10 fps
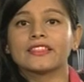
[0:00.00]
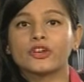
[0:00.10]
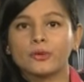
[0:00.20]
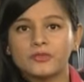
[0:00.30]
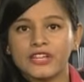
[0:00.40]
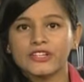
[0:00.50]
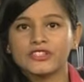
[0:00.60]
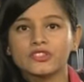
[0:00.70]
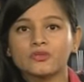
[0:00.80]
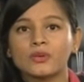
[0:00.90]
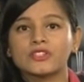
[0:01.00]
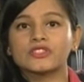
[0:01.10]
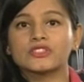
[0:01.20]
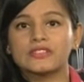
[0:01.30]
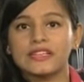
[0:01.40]
The objection was
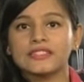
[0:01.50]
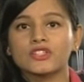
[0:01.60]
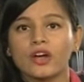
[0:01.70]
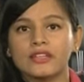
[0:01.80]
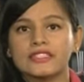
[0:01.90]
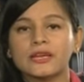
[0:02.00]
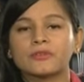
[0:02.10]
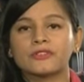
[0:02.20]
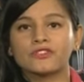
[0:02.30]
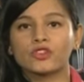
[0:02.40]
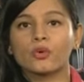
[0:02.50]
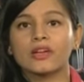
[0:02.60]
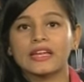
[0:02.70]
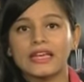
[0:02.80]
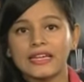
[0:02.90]
to this concept of
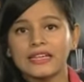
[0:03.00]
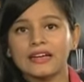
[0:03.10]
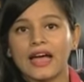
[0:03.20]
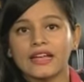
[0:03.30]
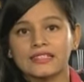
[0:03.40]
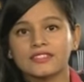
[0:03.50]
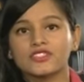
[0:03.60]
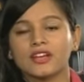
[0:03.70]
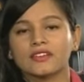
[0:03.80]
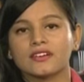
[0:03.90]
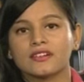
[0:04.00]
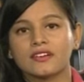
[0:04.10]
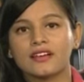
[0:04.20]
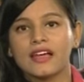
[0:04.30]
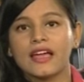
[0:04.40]
throwing ink at each other.
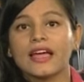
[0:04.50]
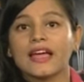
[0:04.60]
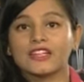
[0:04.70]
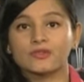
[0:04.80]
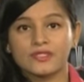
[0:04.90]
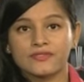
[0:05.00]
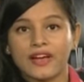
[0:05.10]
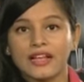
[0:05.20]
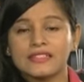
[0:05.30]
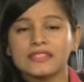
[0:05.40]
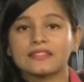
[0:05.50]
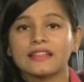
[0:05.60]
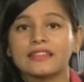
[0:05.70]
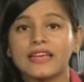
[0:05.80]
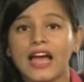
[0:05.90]
It was felt
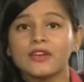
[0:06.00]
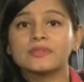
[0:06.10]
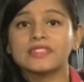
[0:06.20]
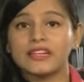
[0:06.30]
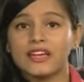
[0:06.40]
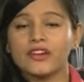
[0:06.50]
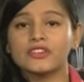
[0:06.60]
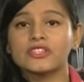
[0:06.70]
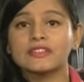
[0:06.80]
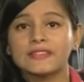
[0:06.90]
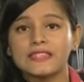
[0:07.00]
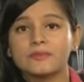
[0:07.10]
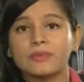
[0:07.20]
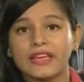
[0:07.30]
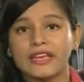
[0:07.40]
that the ad was encouraging this
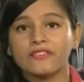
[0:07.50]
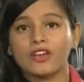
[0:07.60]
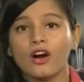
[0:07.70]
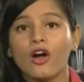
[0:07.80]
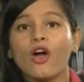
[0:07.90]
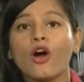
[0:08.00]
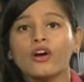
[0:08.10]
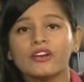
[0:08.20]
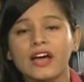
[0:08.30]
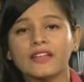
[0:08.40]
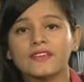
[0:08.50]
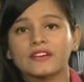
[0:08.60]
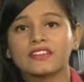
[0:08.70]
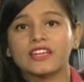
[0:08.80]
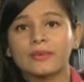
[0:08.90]
behavior or rather
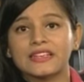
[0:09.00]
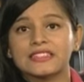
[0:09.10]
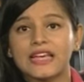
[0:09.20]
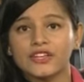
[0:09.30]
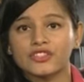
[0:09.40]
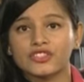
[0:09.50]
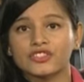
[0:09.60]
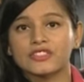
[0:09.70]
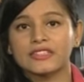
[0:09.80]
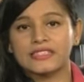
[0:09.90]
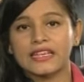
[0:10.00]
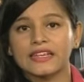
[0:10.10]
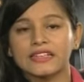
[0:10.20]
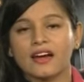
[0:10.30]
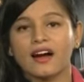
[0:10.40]
giving sanction to this
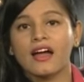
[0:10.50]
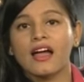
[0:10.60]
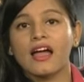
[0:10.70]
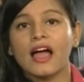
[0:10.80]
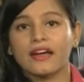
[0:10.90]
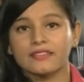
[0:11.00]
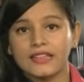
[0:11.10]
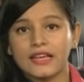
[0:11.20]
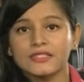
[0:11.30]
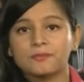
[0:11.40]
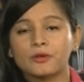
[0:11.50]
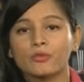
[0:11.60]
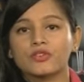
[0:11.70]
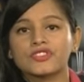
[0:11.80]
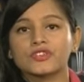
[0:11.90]
idea and thus
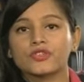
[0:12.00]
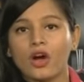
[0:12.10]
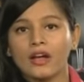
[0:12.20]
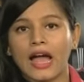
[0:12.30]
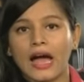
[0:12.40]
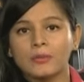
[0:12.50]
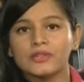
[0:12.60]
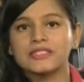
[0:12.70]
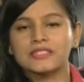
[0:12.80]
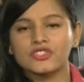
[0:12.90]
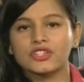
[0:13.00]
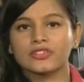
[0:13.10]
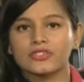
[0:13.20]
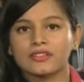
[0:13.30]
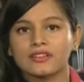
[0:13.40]
promoting wrong habits in
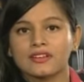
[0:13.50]
children.